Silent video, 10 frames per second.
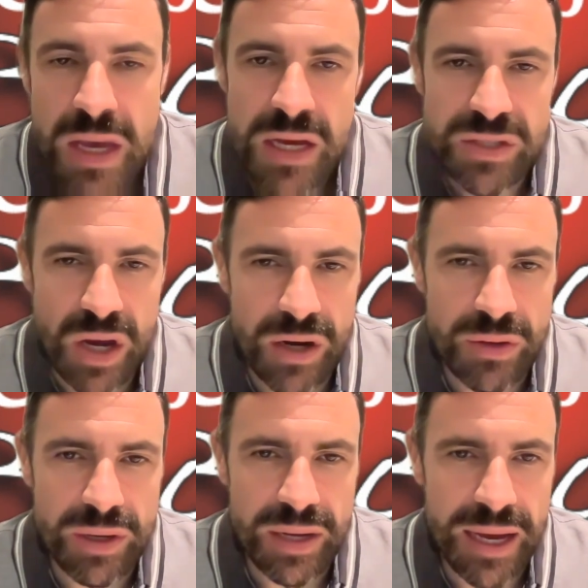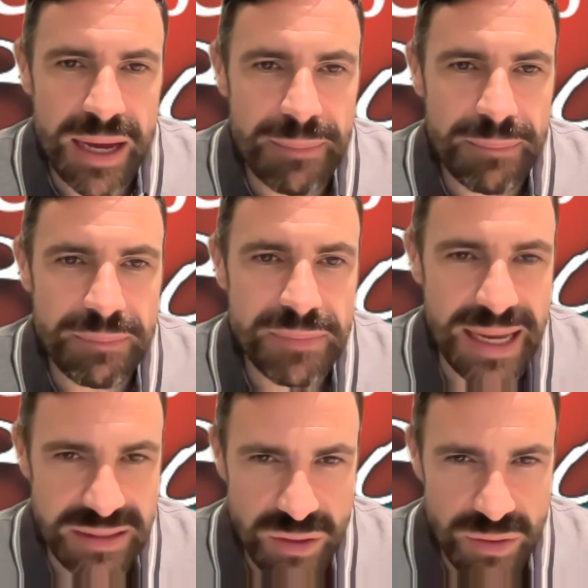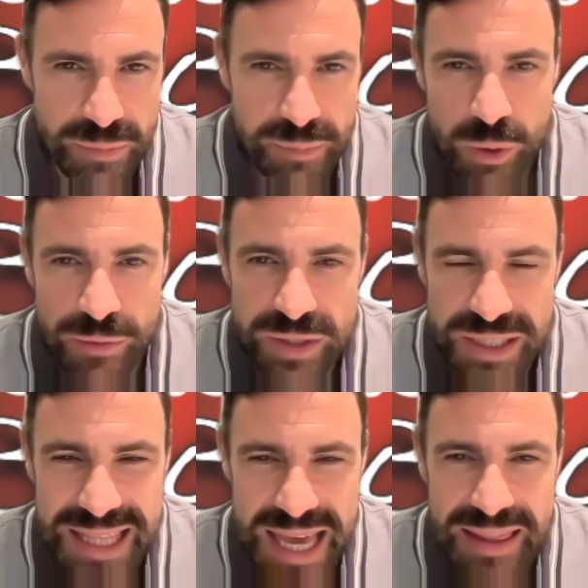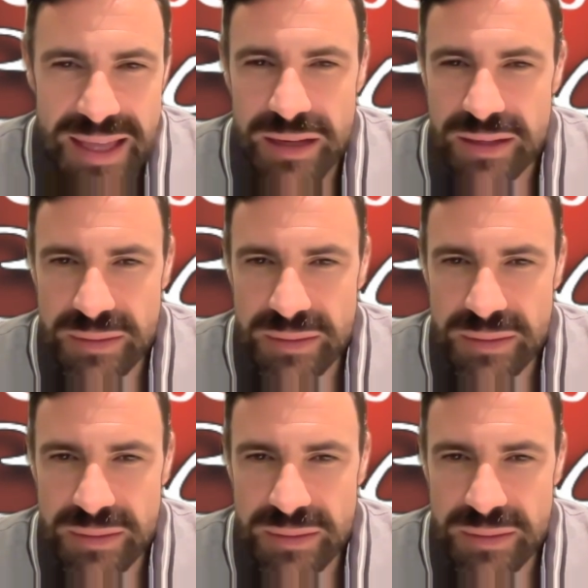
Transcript: So that sort of proof just there that